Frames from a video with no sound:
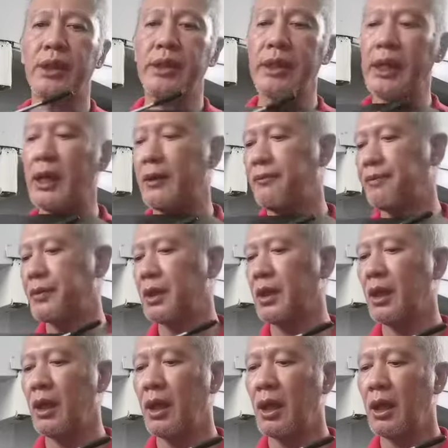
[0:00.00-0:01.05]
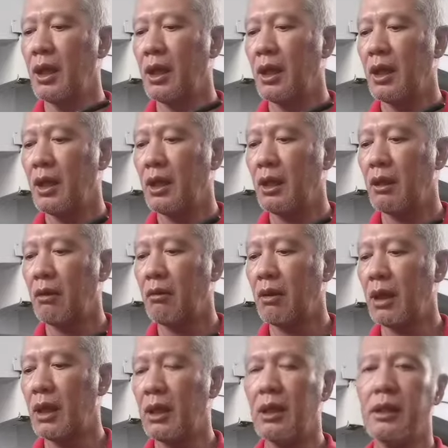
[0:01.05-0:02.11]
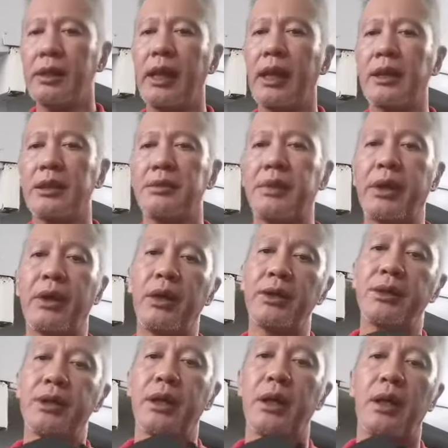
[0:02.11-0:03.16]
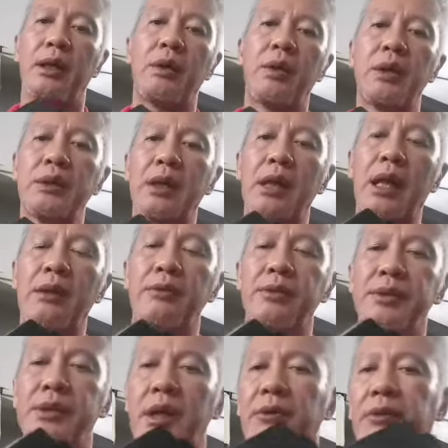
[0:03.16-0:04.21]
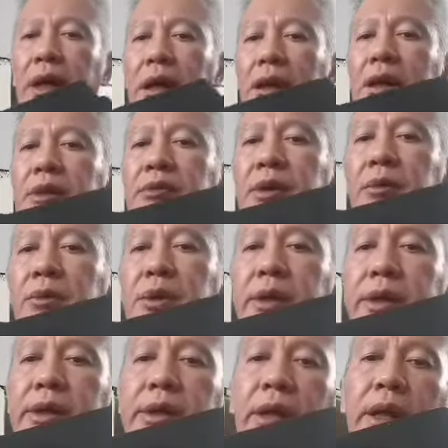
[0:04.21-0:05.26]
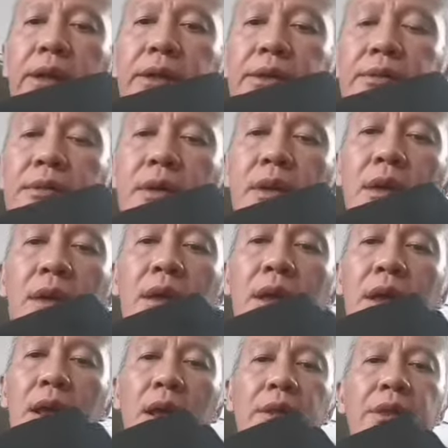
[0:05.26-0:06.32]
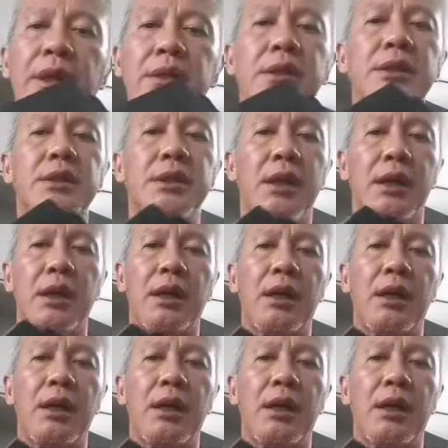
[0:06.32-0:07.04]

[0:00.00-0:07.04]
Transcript: idea? Well, yes, because there was a lot of stuff I learned from here, and this is